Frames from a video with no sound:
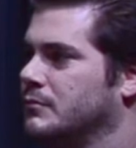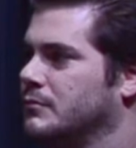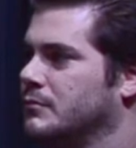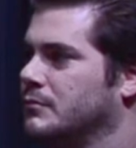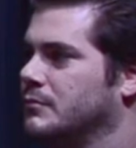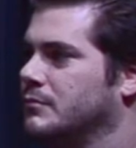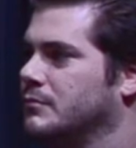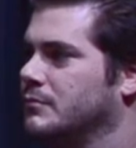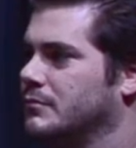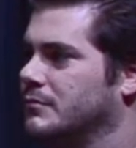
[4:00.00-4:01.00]

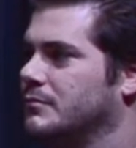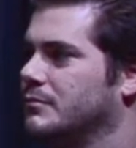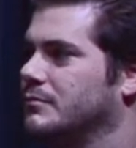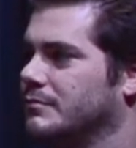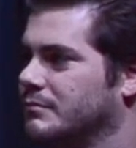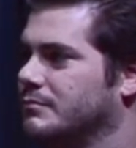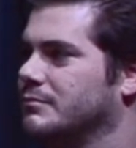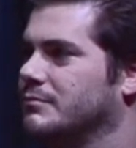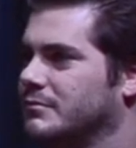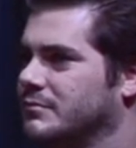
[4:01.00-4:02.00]

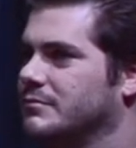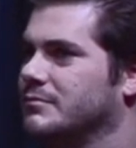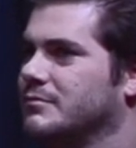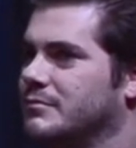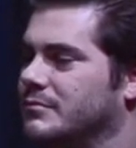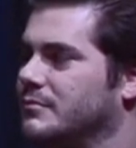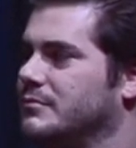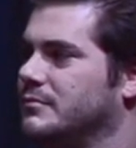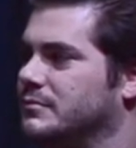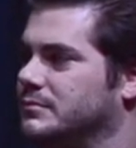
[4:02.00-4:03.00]

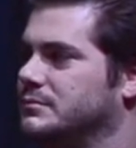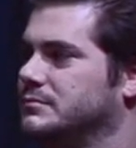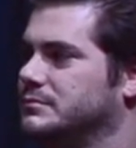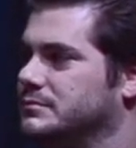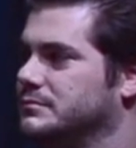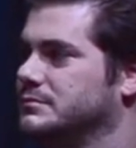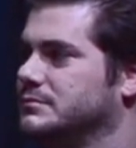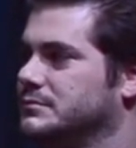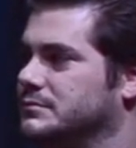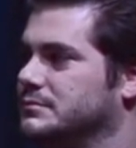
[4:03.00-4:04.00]

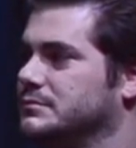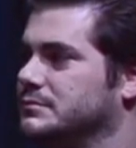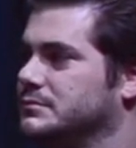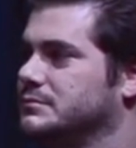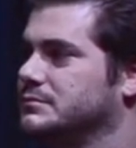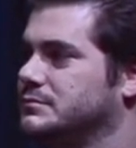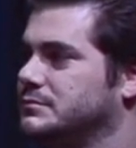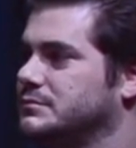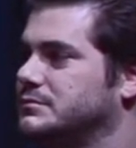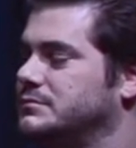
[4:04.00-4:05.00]

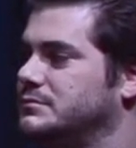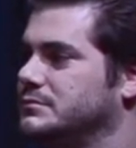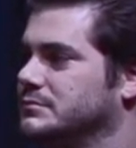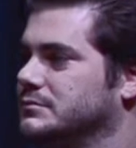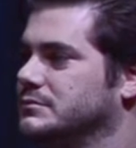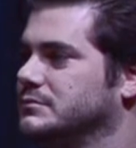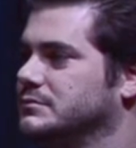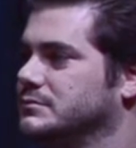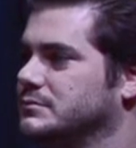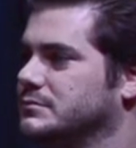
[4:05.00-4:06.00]

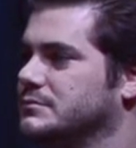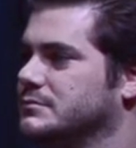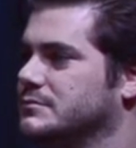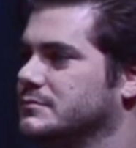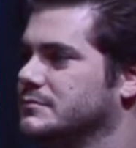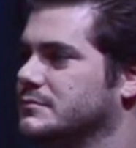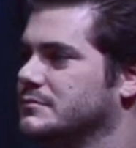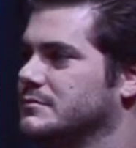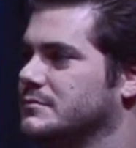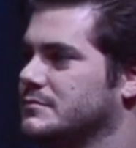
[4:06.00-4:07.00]

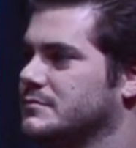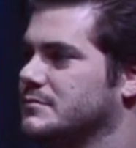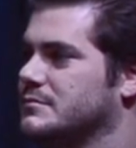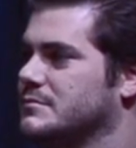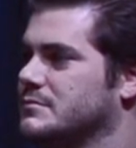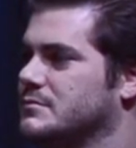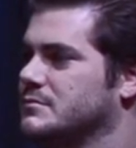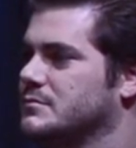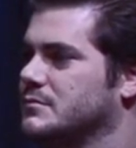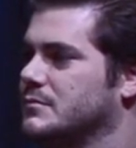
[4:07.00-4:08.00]
No words are spoken by the person on screen.